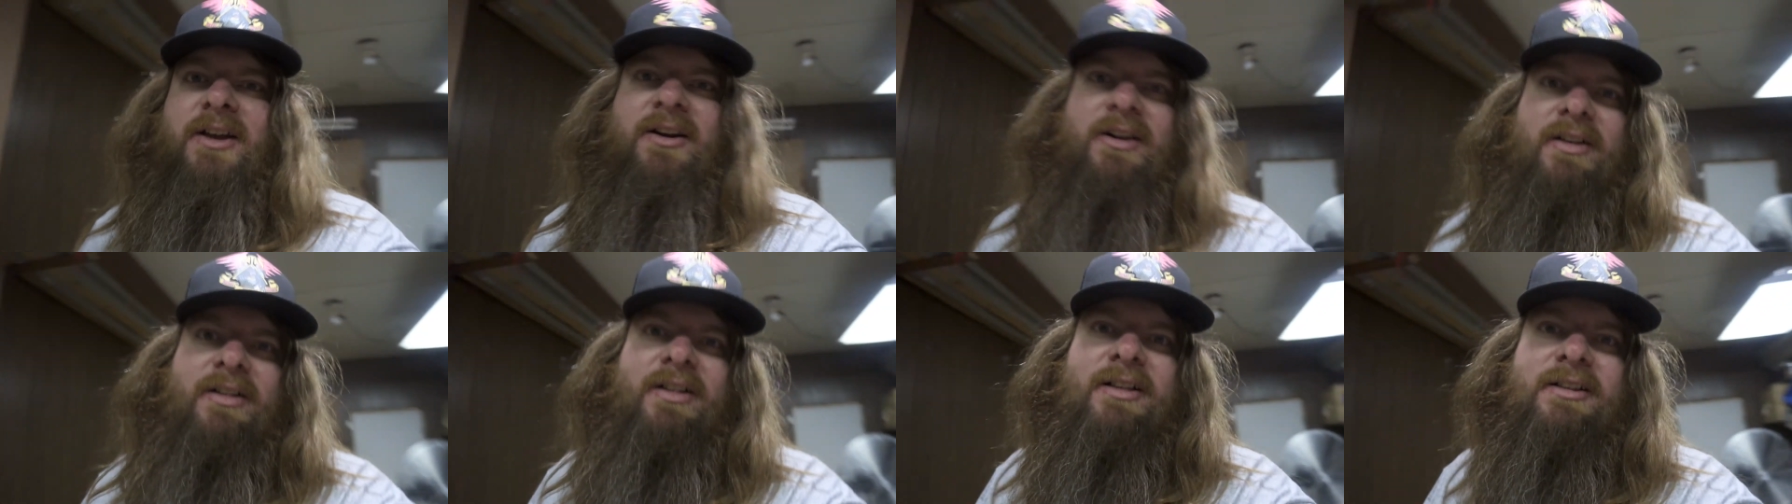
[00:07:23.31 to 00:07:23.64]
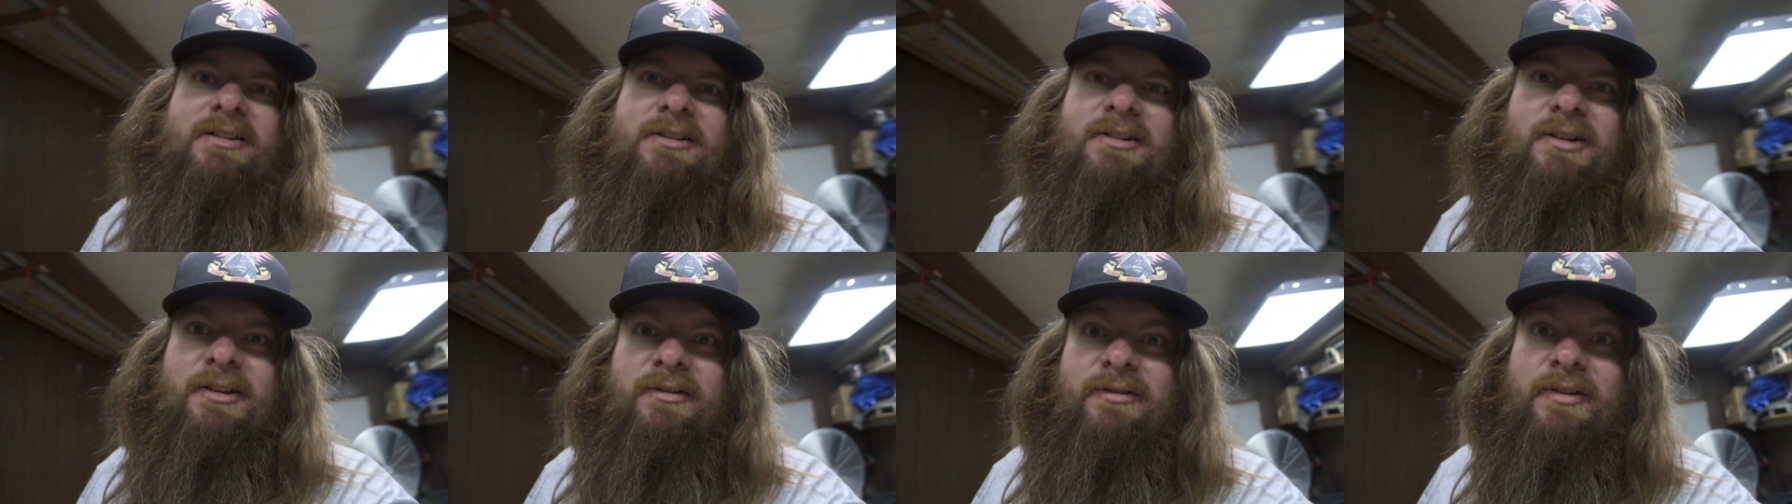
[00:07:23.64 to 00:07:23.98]
all that
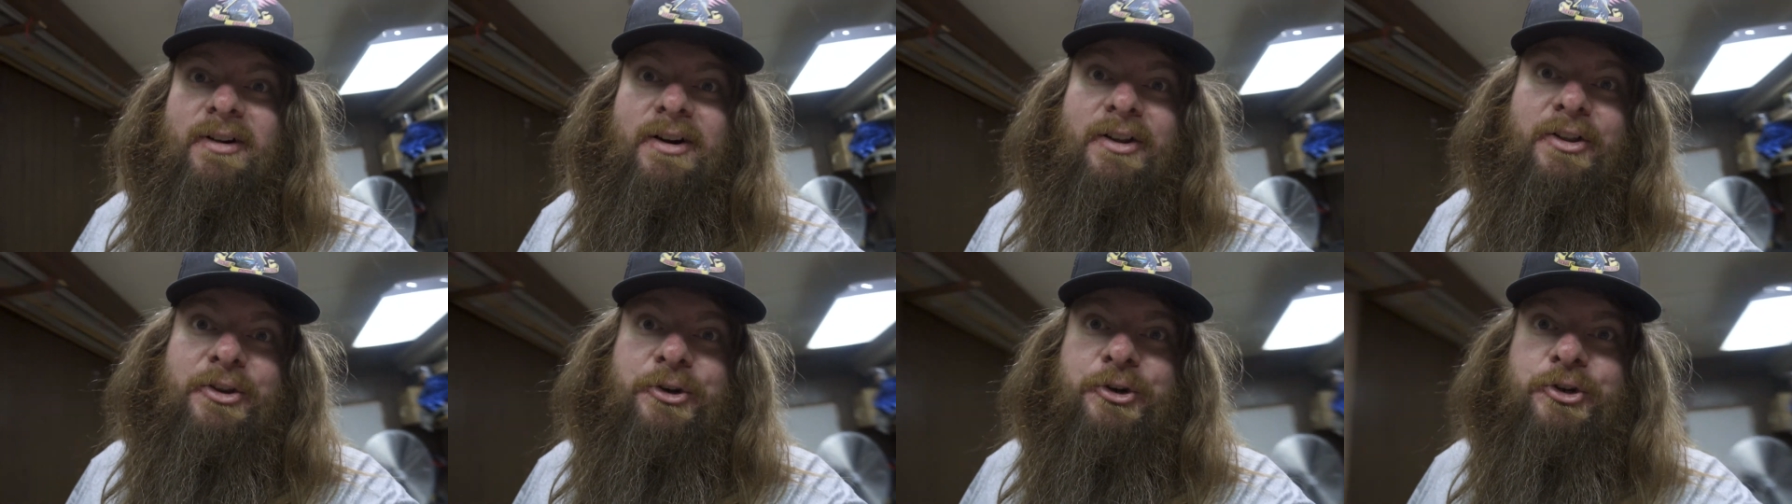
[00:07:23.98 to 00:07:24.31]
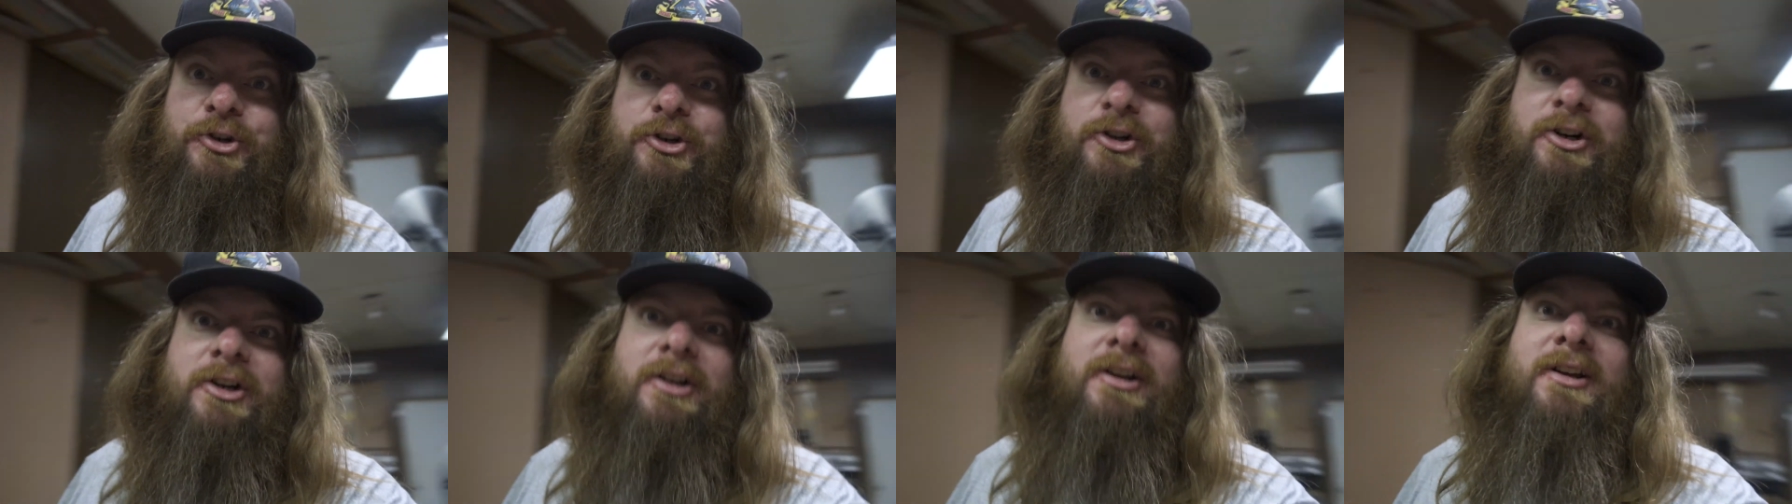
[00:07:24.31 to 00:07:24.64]
stuff out of the
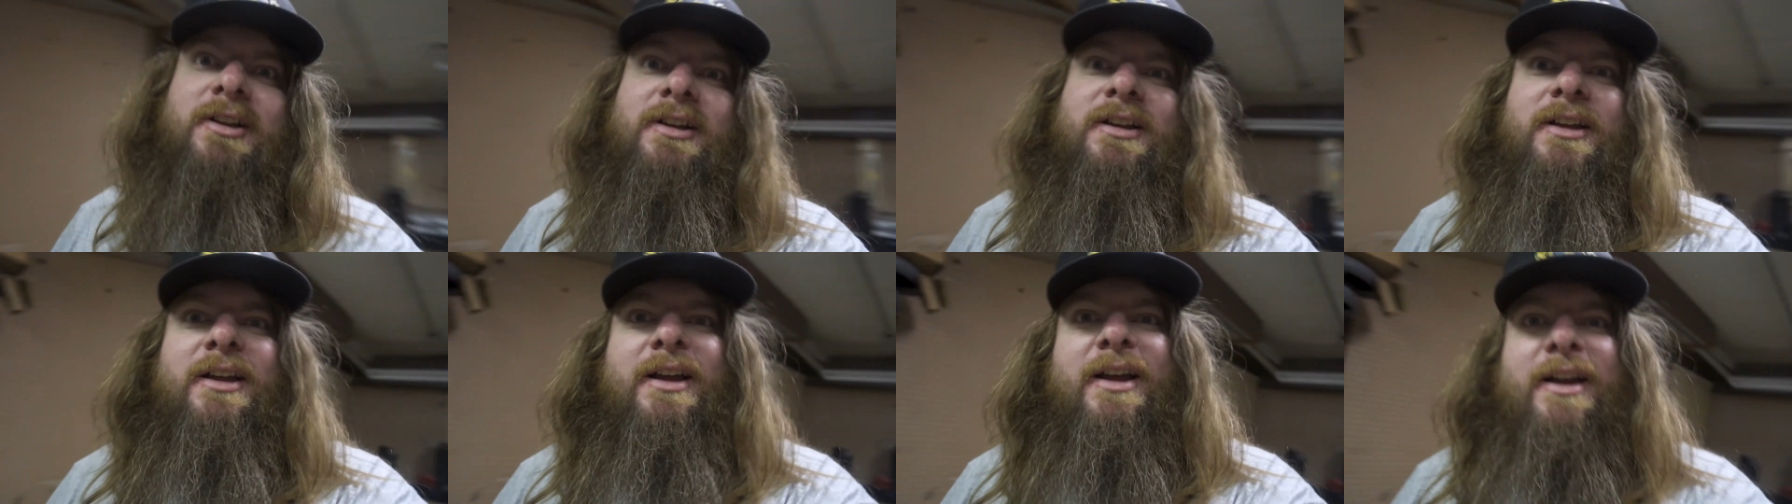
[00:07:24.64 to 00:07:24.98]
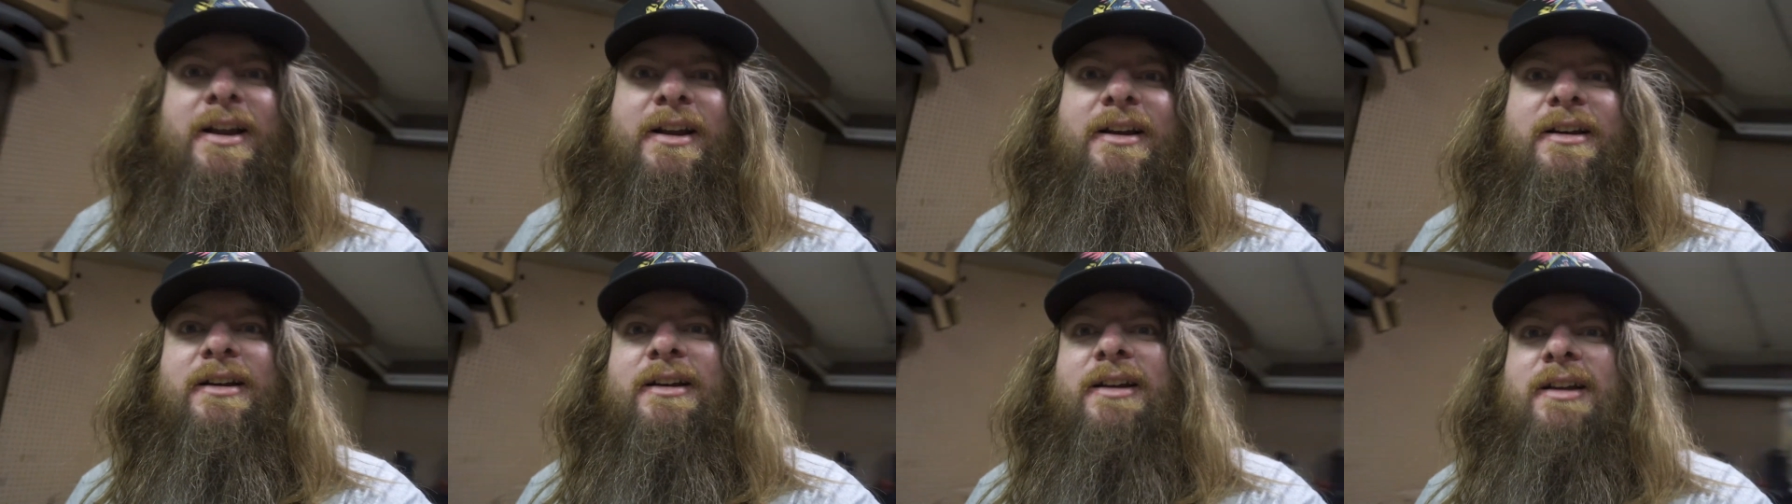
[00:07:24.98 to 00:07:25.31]
truck
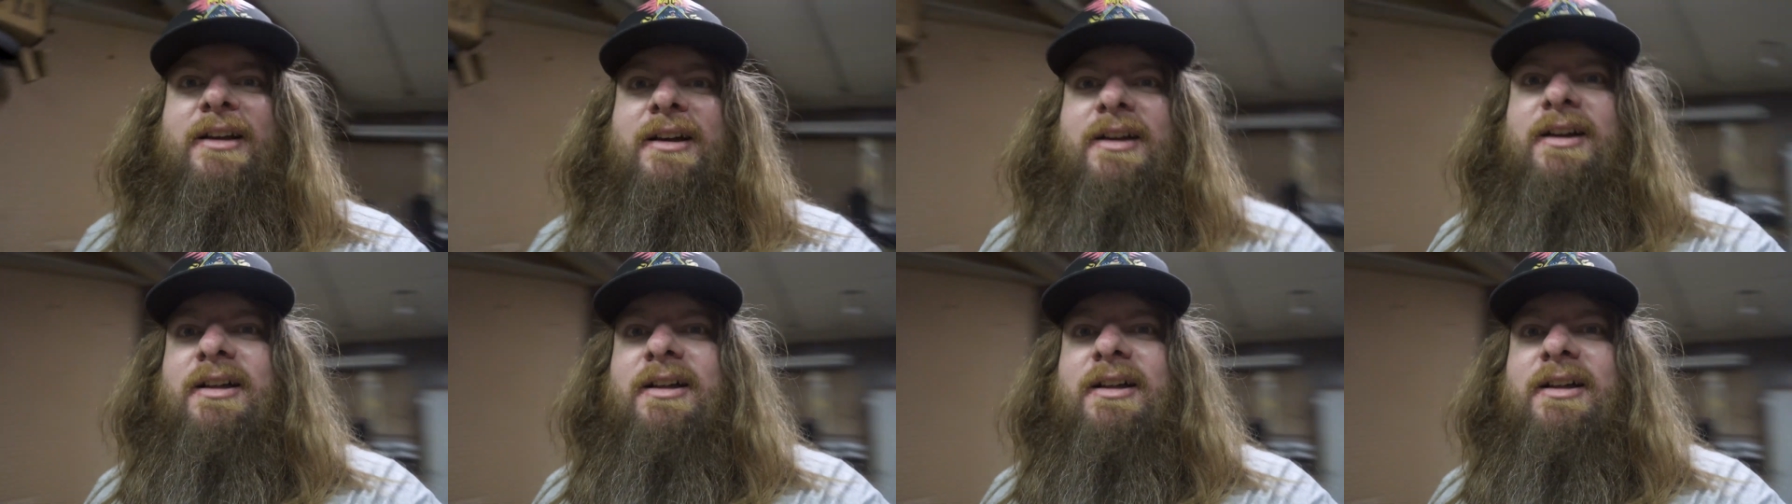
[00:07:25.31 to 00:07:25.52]
and